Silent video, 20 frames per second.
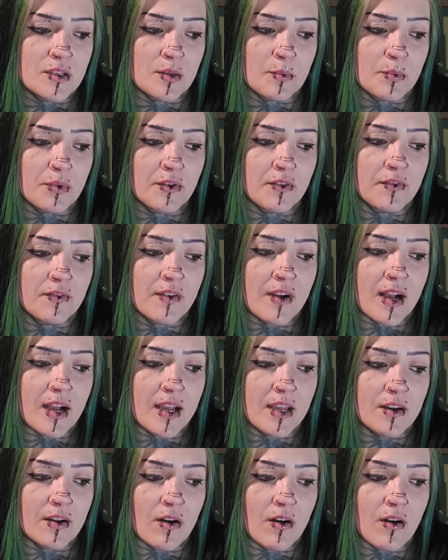to
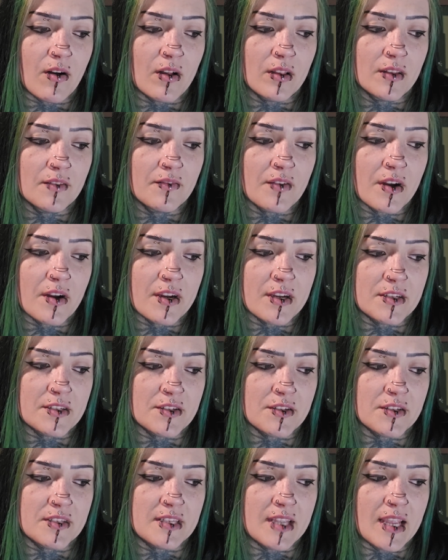provide all of our
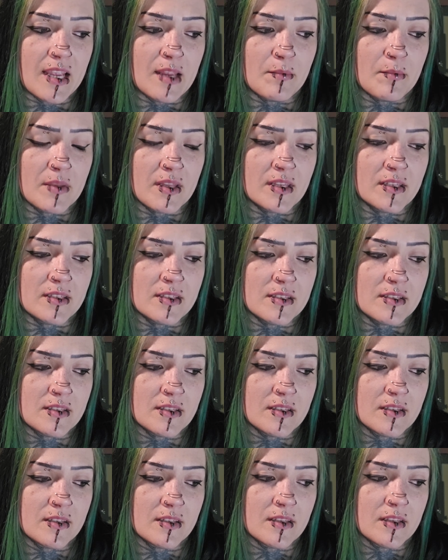entertainment
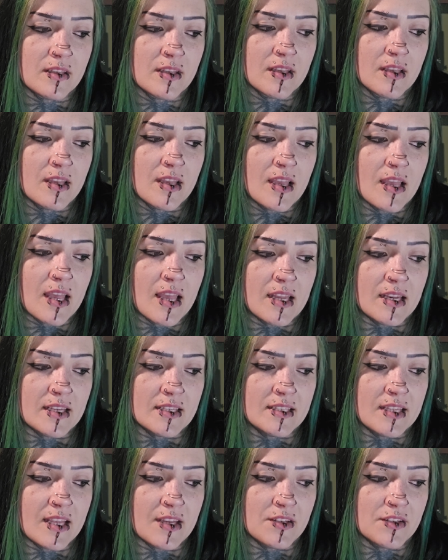and
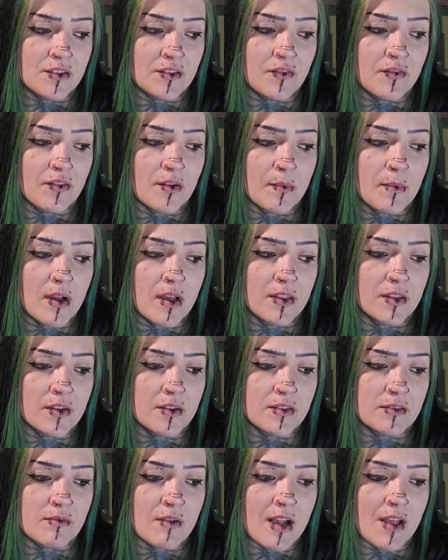attention from
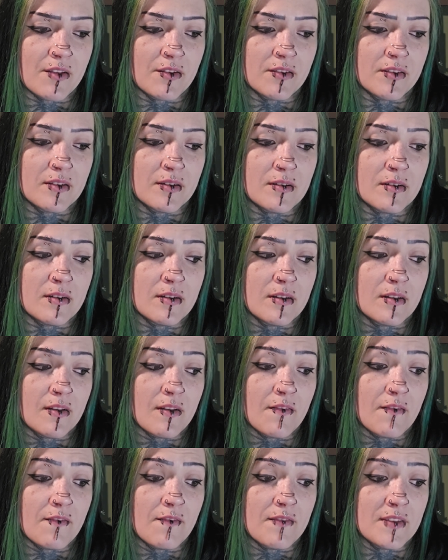others, rather than
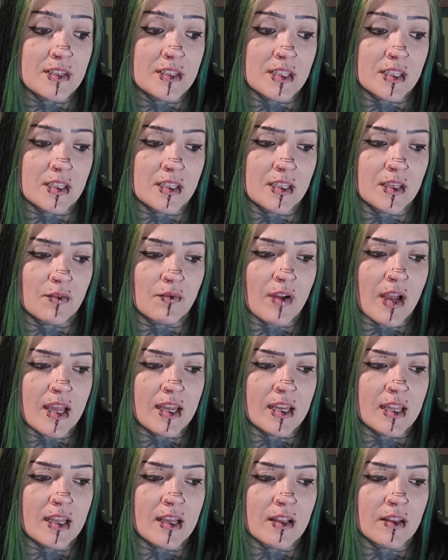physically
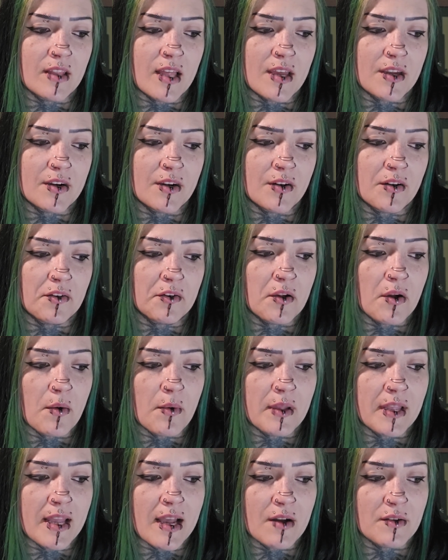writing a letter or
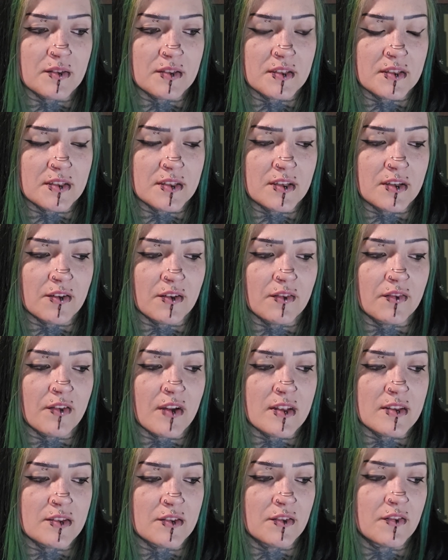going out to see your
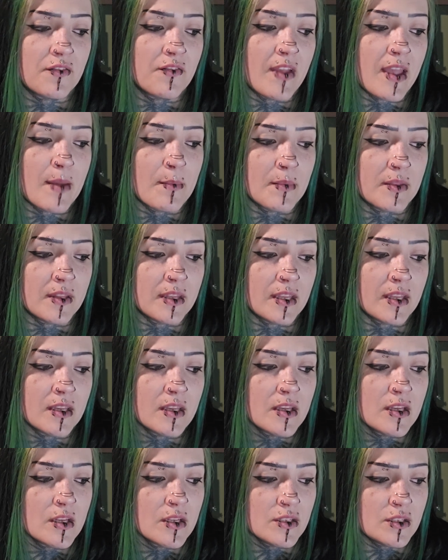friends or family?
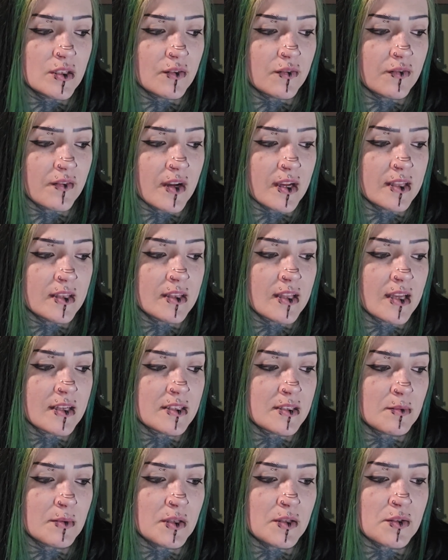Do you find
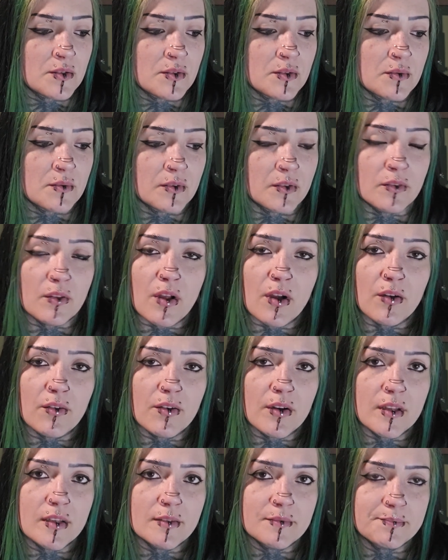that to be true in the long
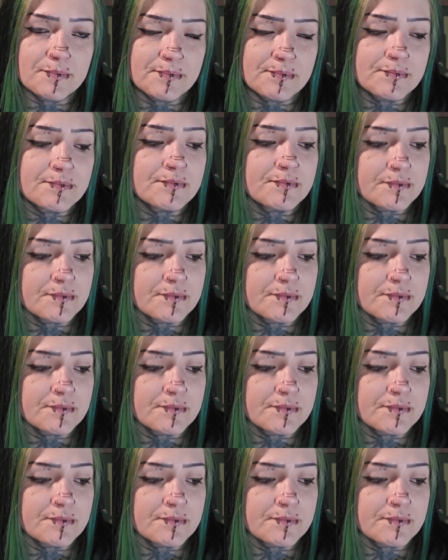run?